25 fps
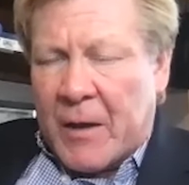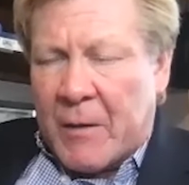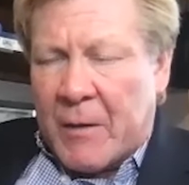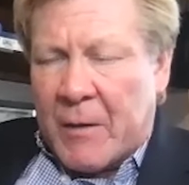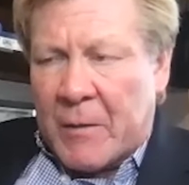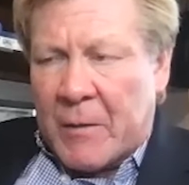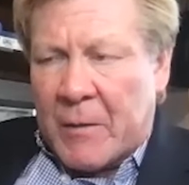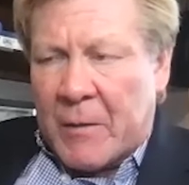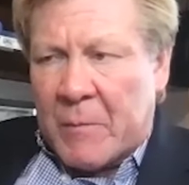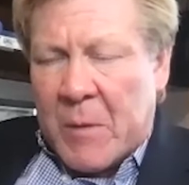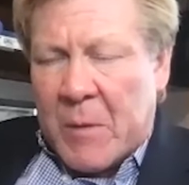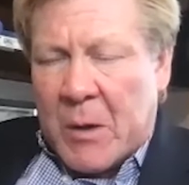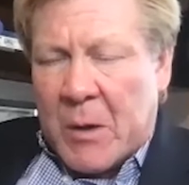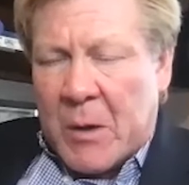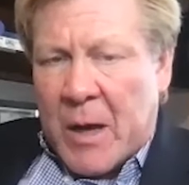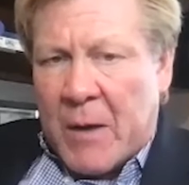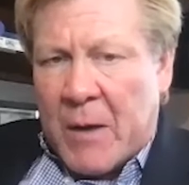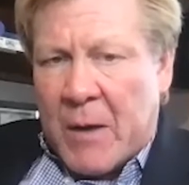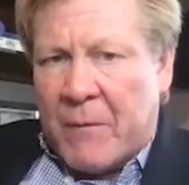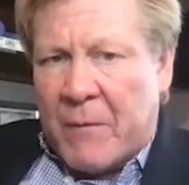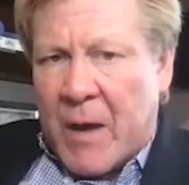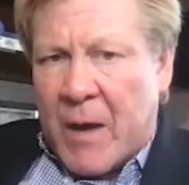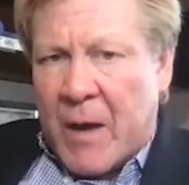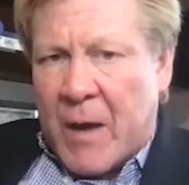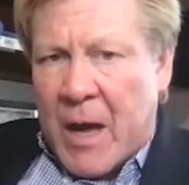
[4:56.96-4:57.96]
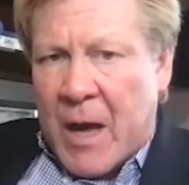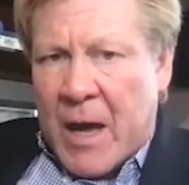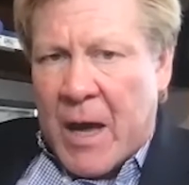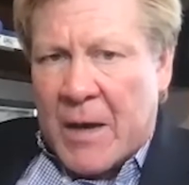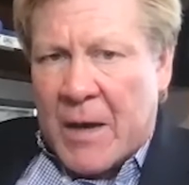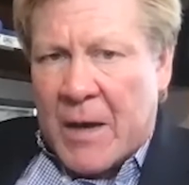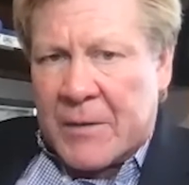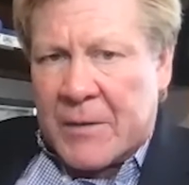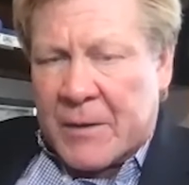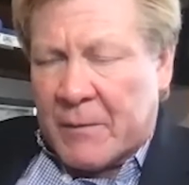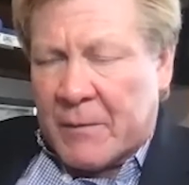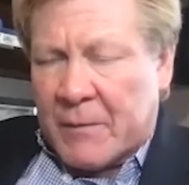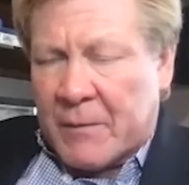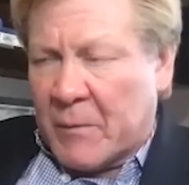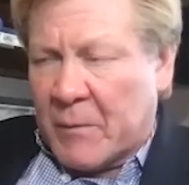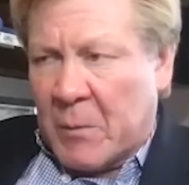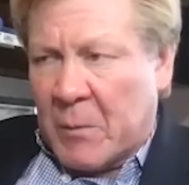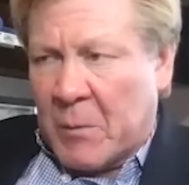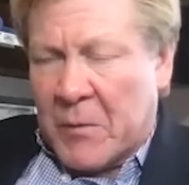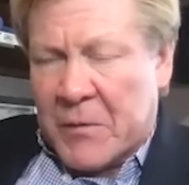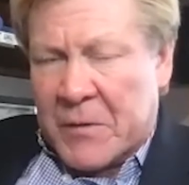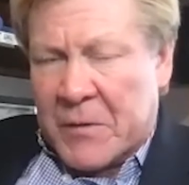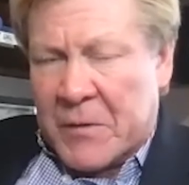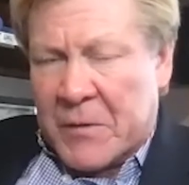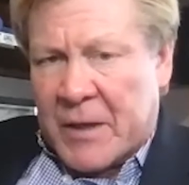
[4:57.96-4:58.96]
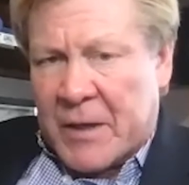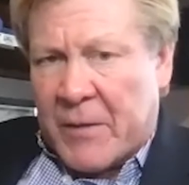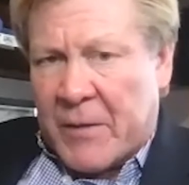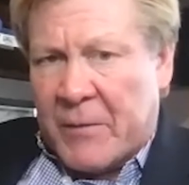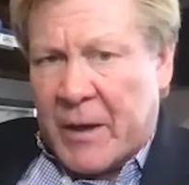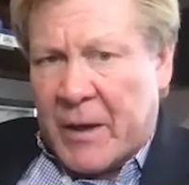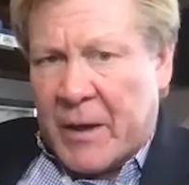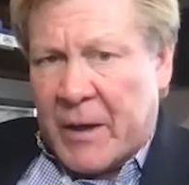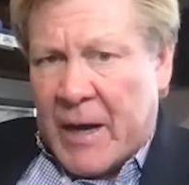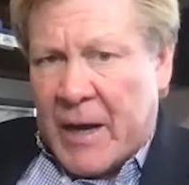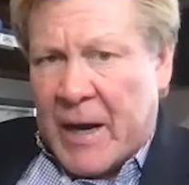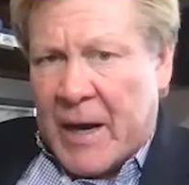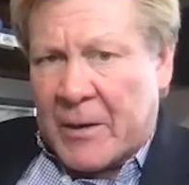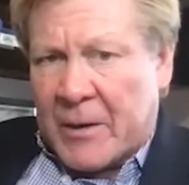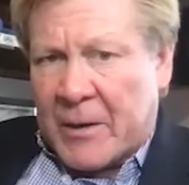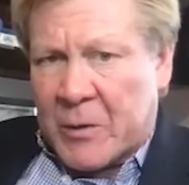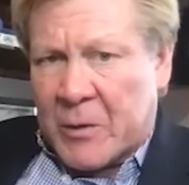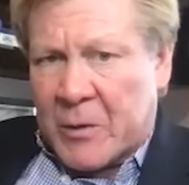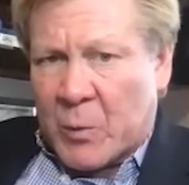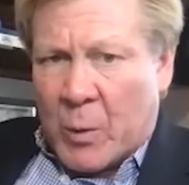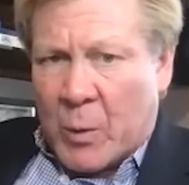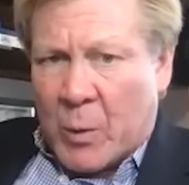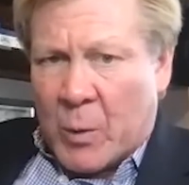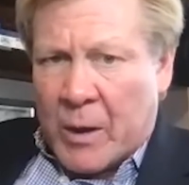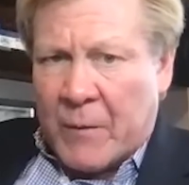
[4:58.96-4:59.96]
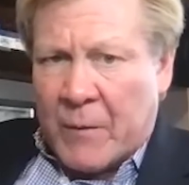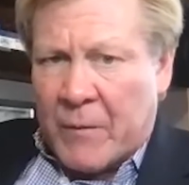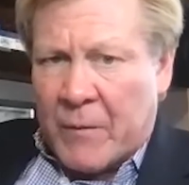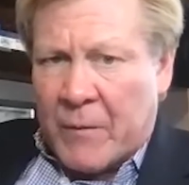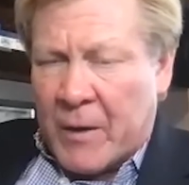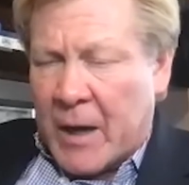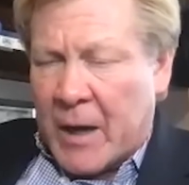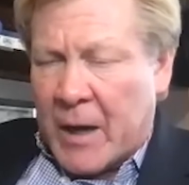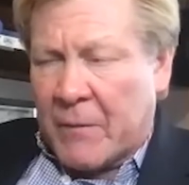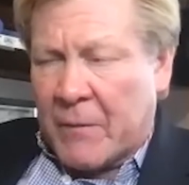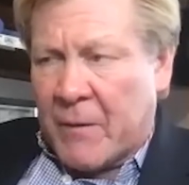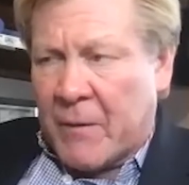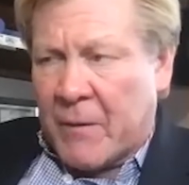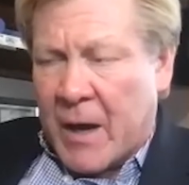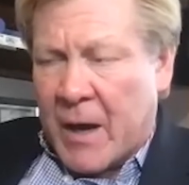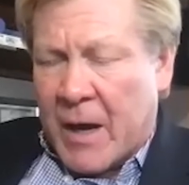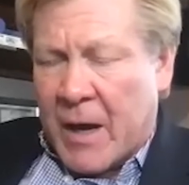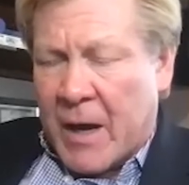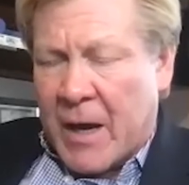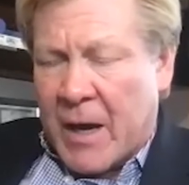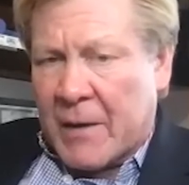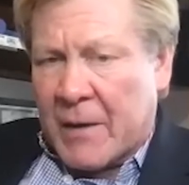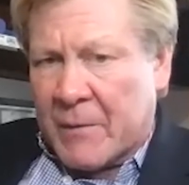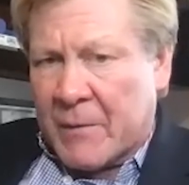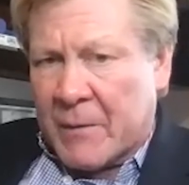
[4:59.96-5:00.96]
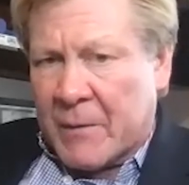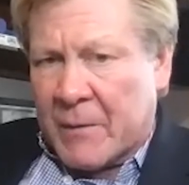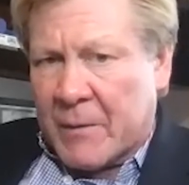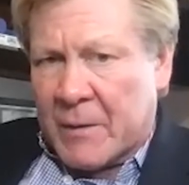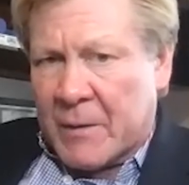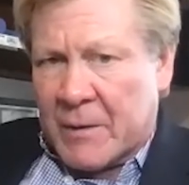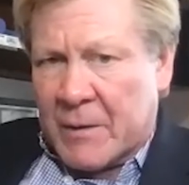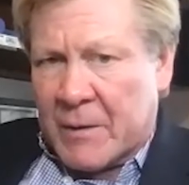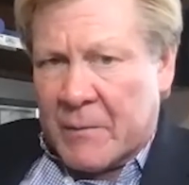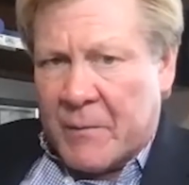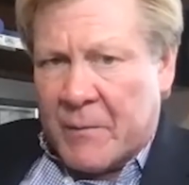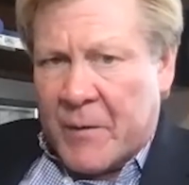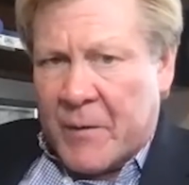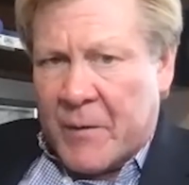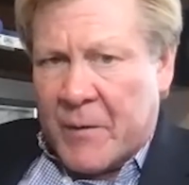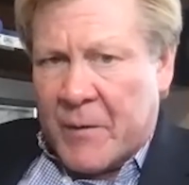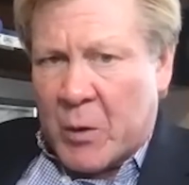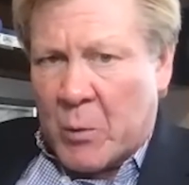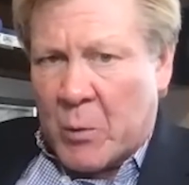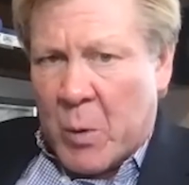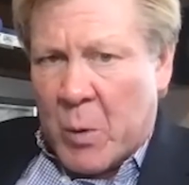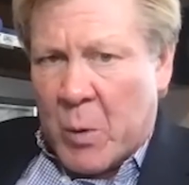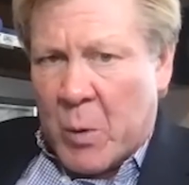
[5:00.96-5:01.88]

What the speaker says: and the, FAA has almost 70 doctors working for the FAA. The Federal